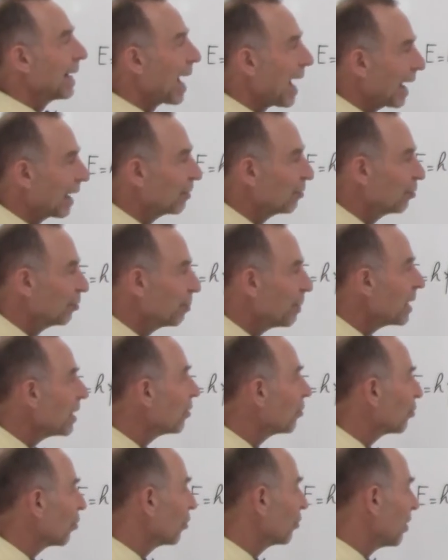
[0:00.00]
at high
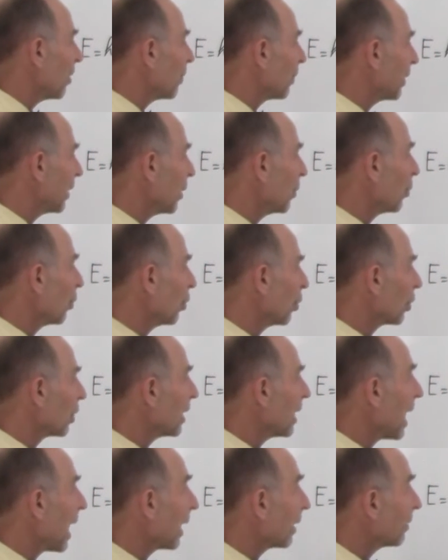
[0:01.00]
speed. So typically we're
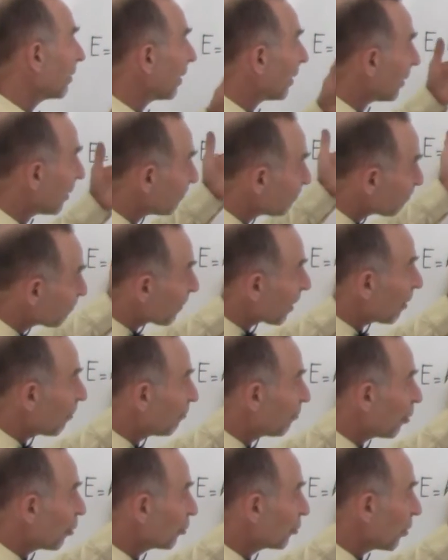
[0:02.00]
looking at
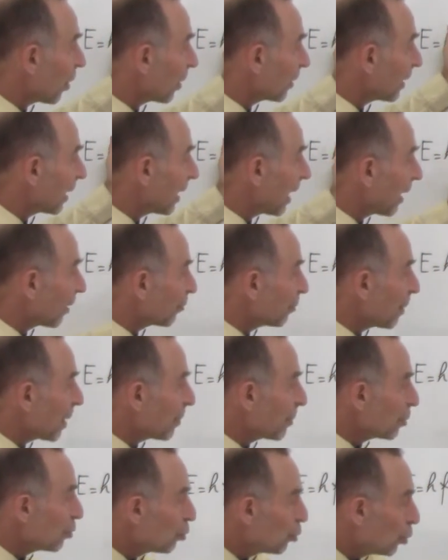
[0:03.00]
a photon that has
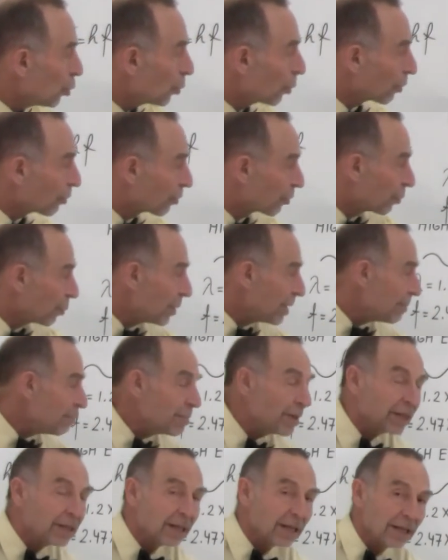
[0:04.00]
maybe two or three
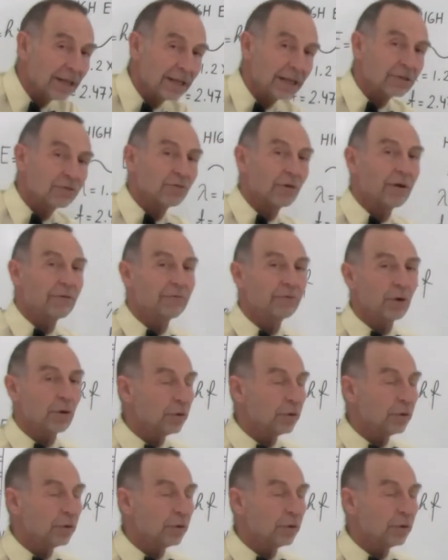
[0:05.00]
million electron